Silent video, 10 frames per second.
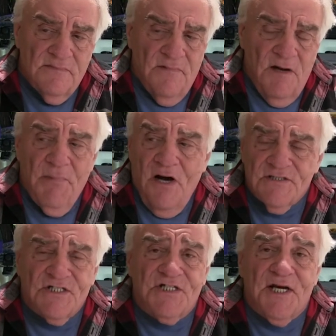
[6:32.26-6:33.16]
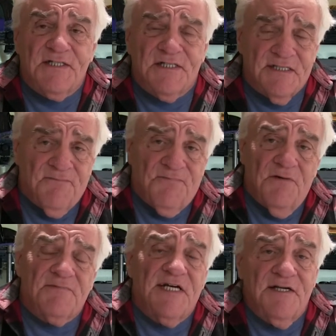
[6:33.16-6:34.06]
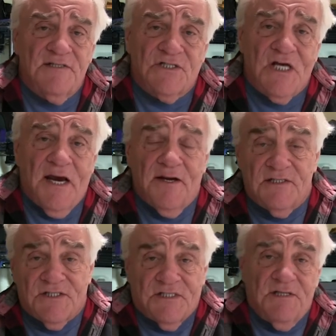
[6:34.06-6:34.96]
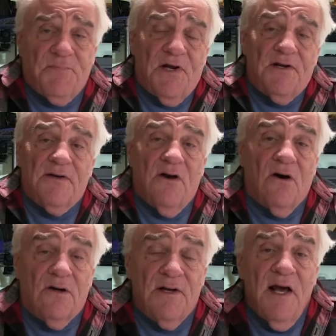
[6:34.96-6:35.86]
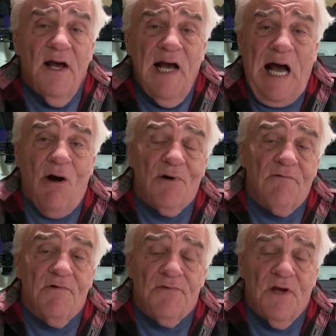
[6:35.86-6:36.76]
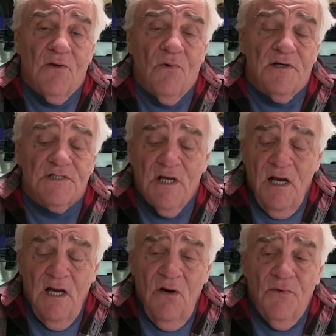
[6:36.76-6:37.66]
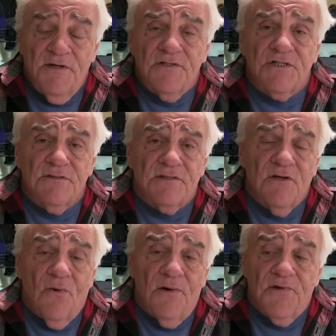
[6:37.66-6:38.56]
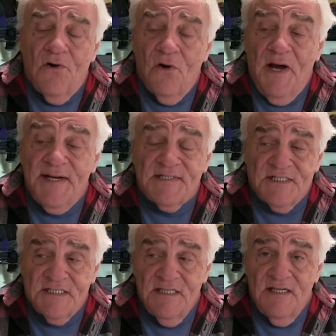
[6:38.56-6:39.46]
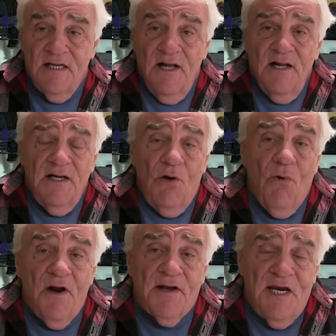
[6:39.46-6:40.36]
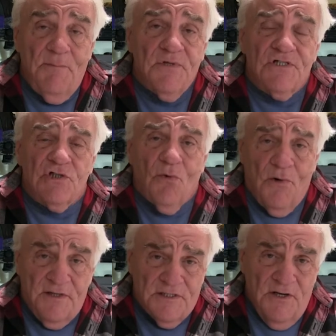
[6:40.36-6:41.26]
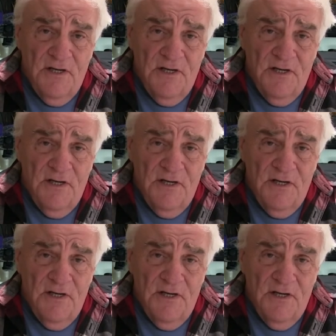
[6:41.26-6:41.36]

about 6 to 15 seconds, depending on how everything was. When you shoot the northern lights, you want to keep a short